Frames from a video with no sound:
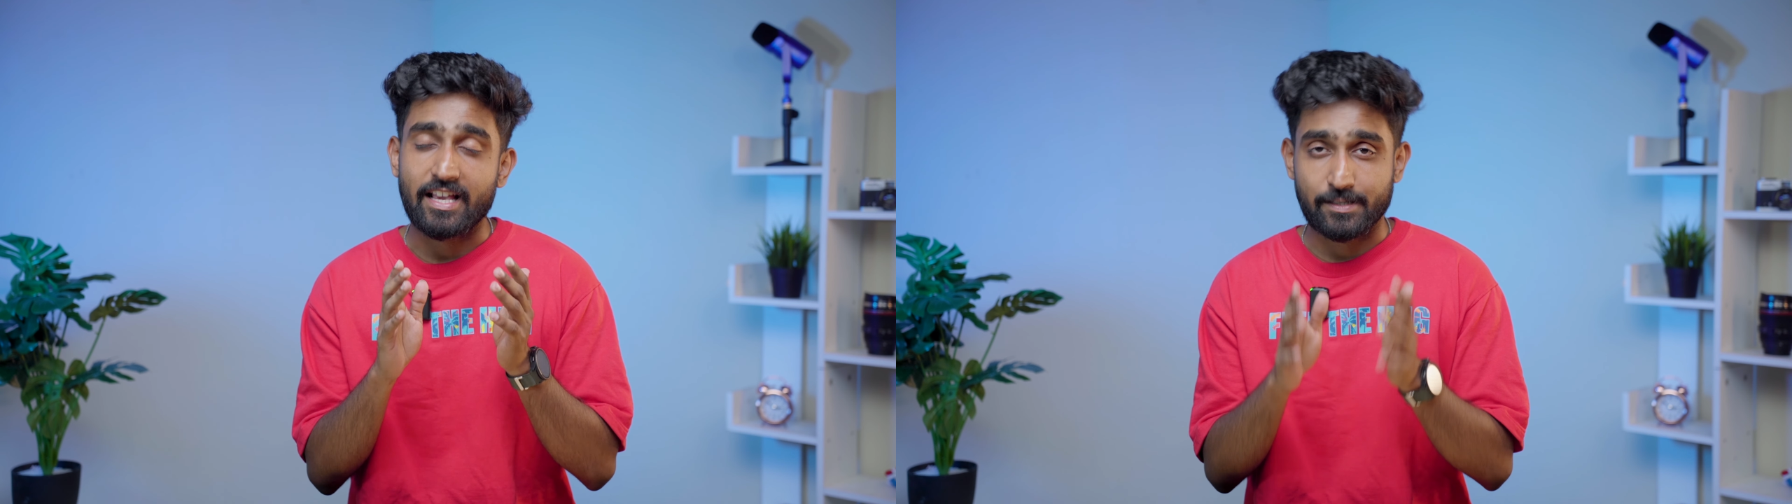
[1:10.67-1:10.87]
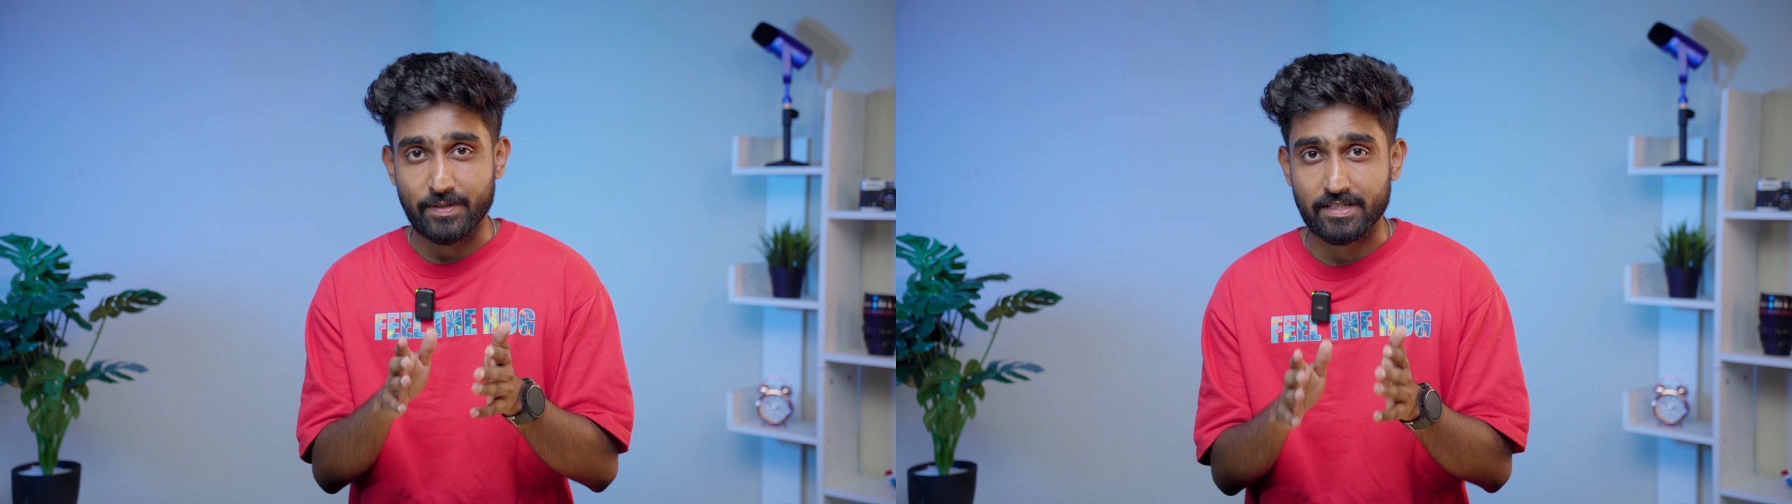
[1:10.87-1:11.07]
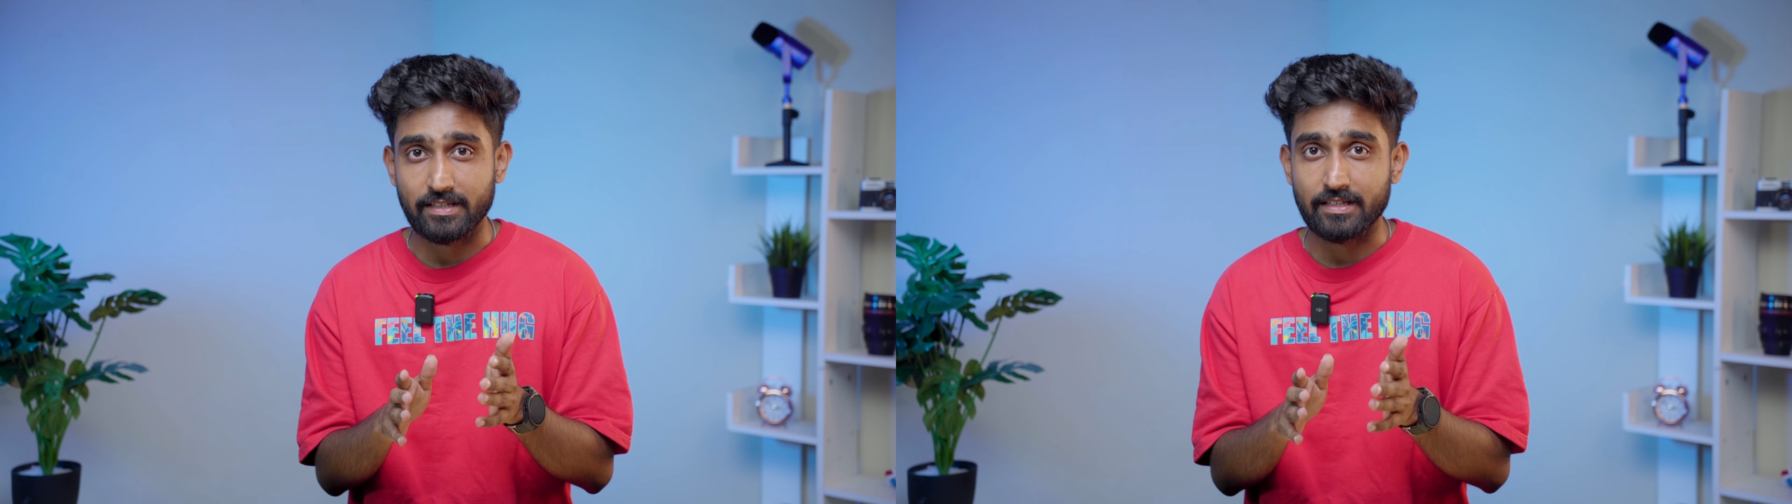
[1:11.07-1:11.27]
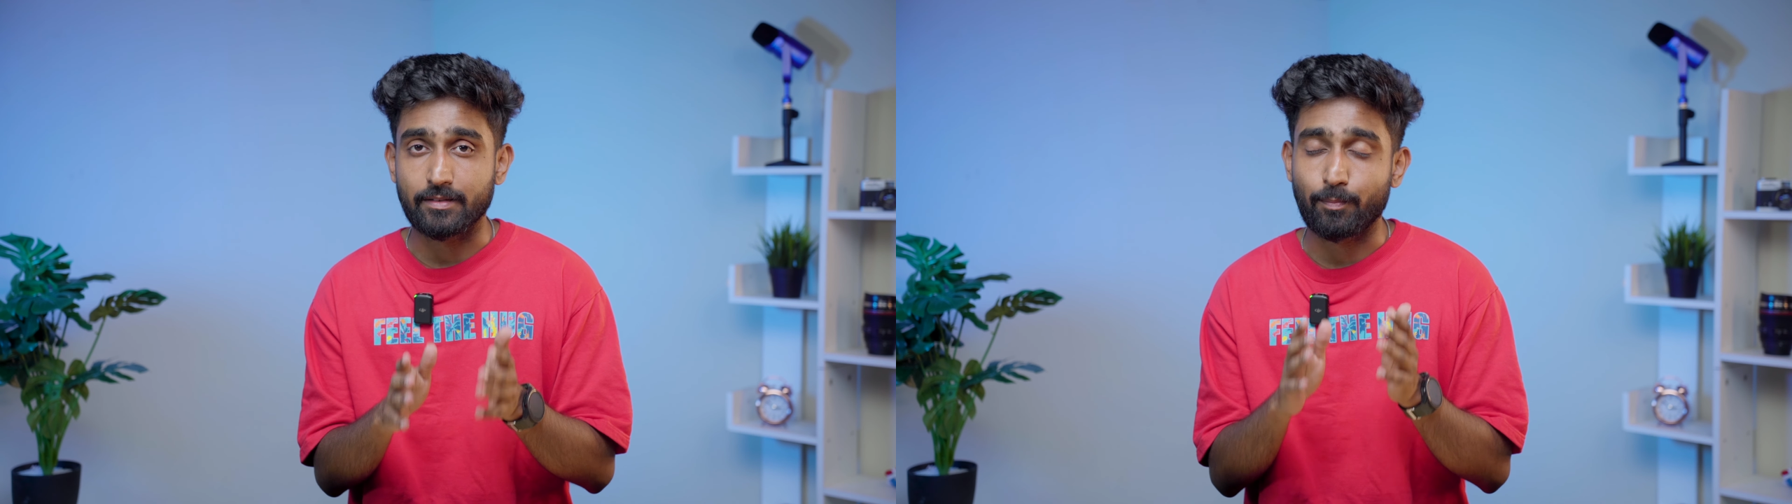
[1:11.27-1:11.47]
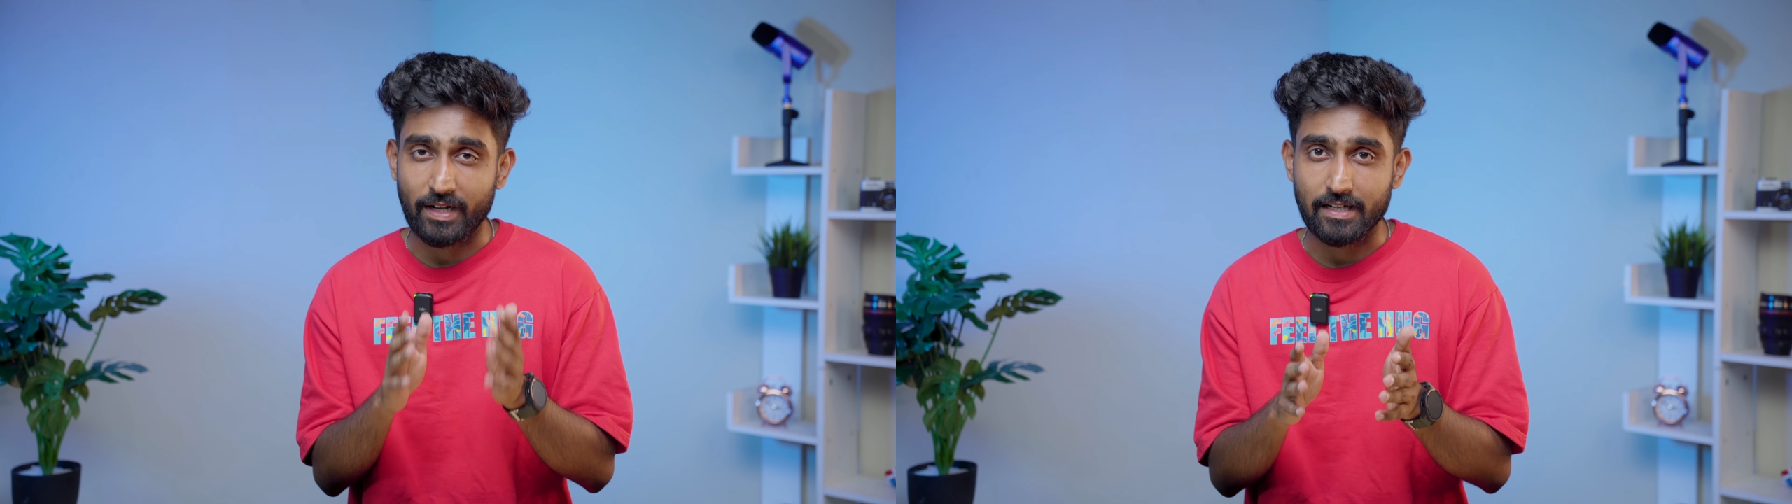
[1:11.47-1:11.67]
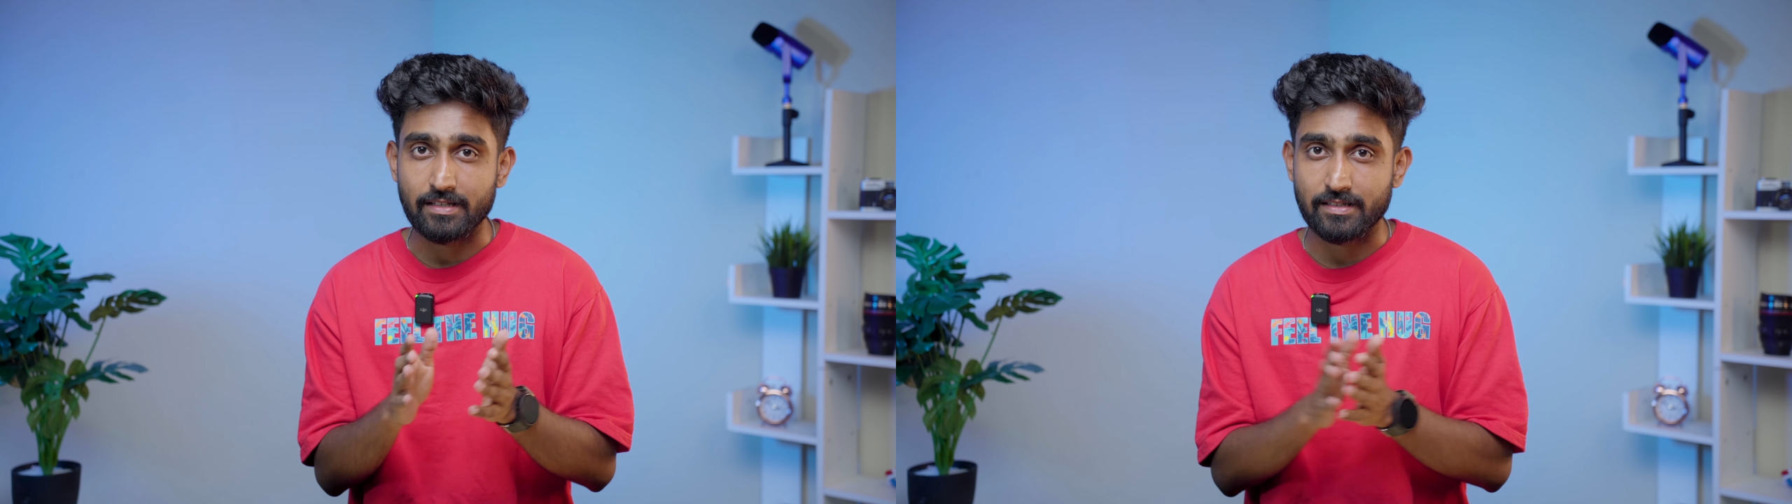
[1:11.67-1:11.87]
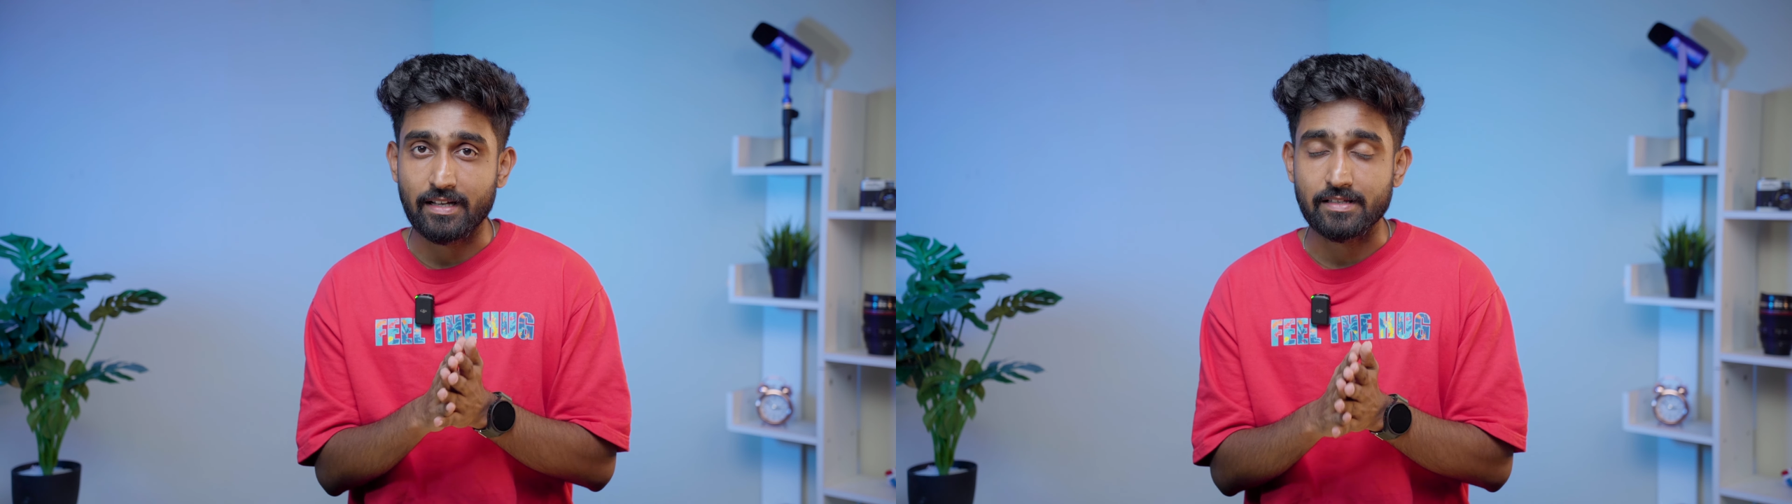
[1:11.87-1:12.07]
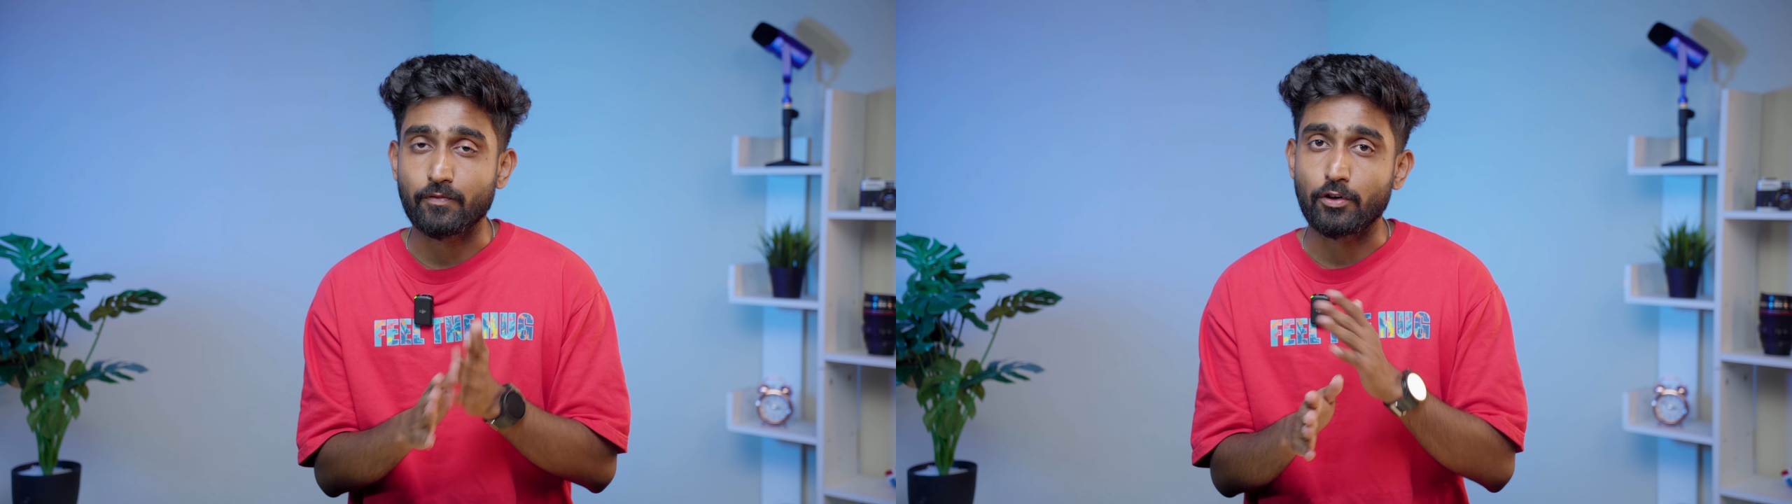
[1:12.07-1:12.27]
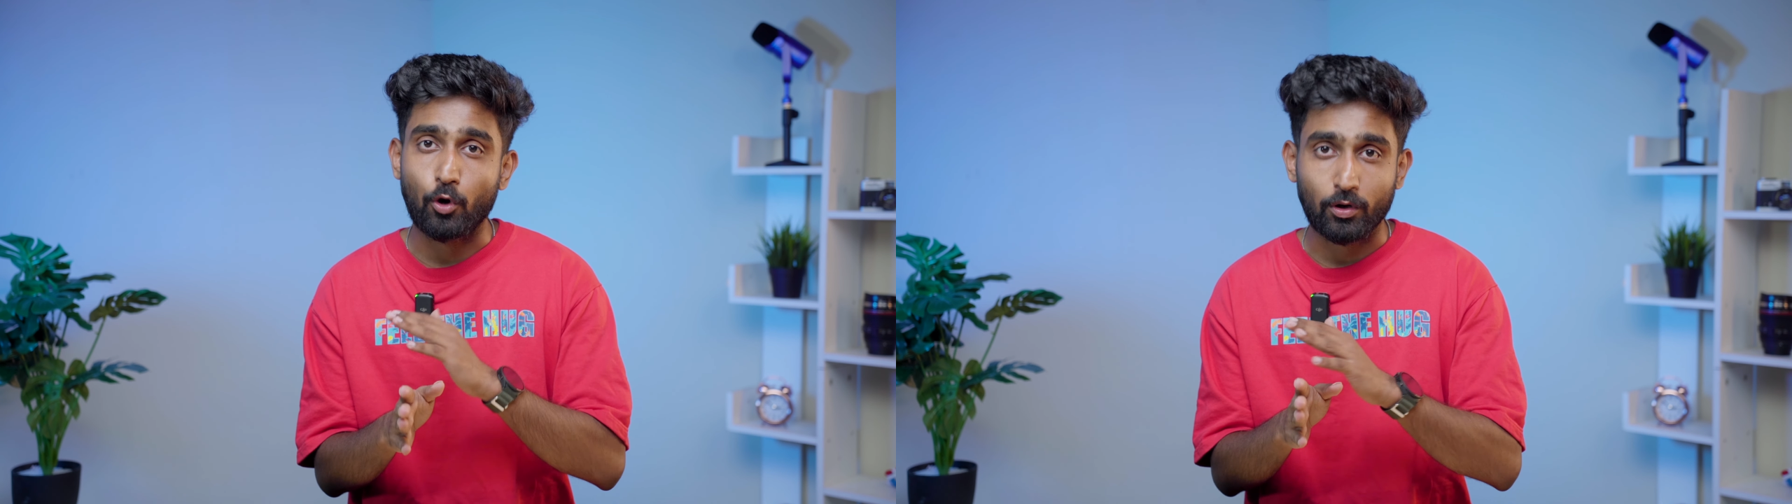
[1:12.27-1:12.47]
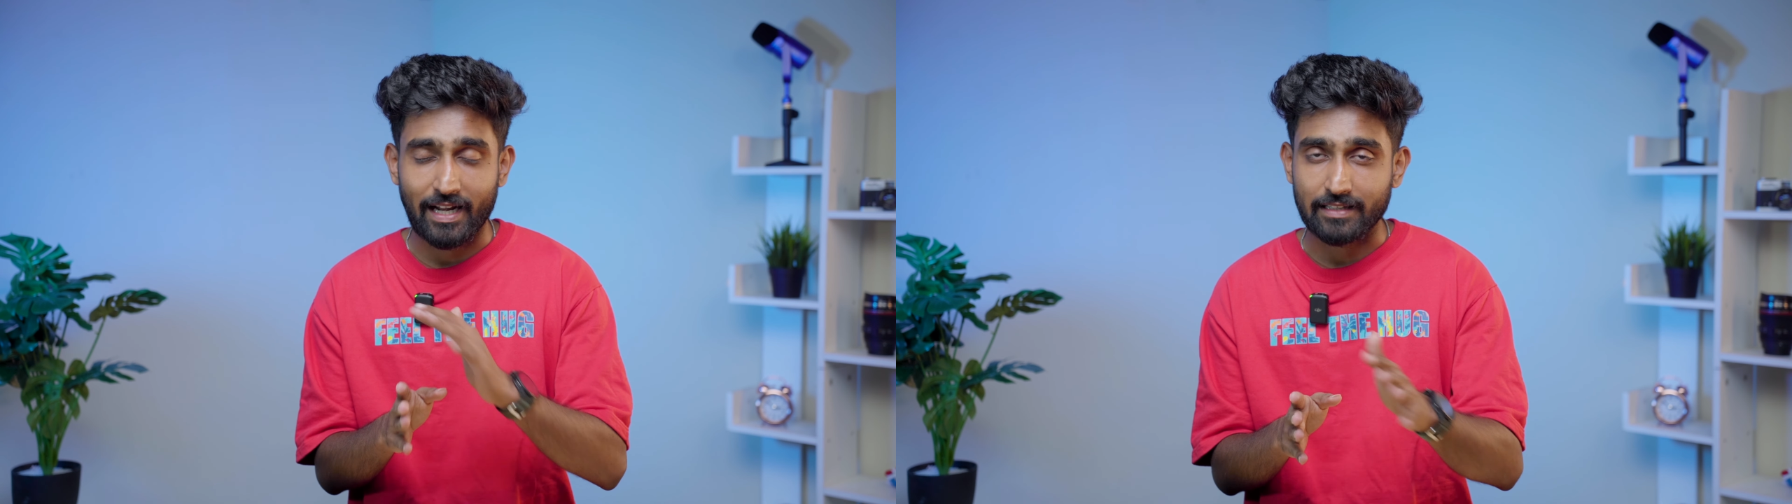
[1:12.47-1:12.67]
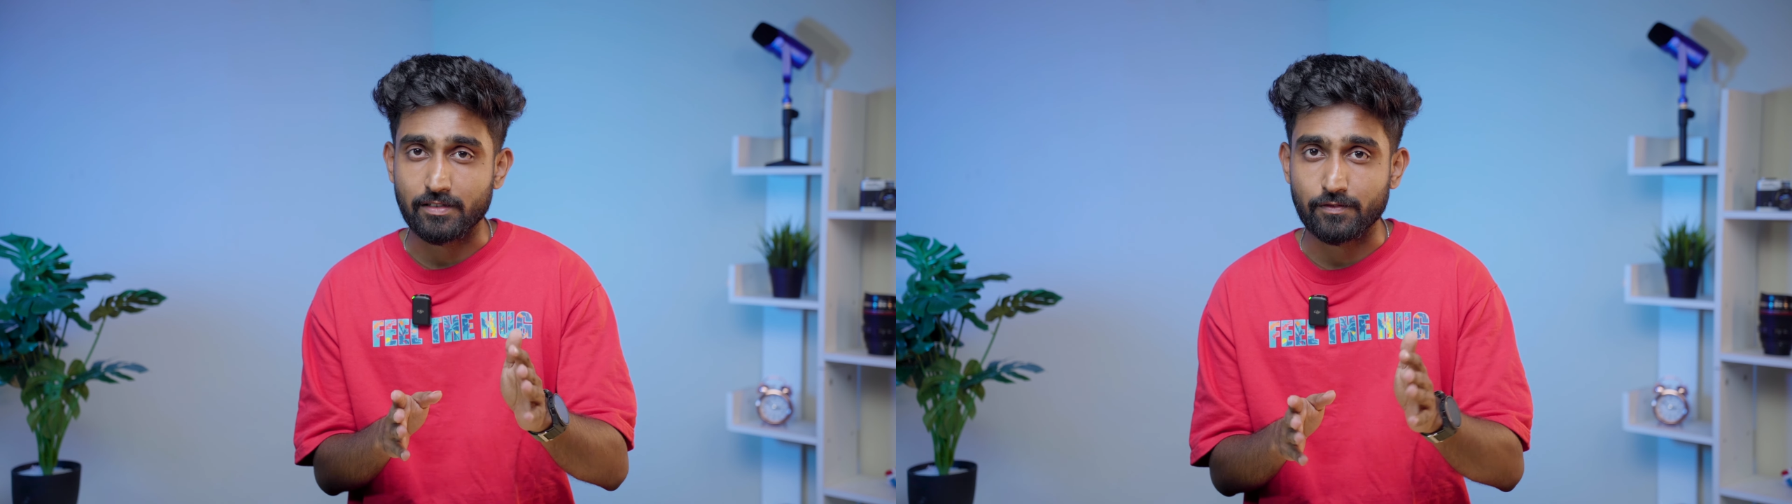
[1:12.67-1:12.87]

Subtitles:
especially the plain designs will not like this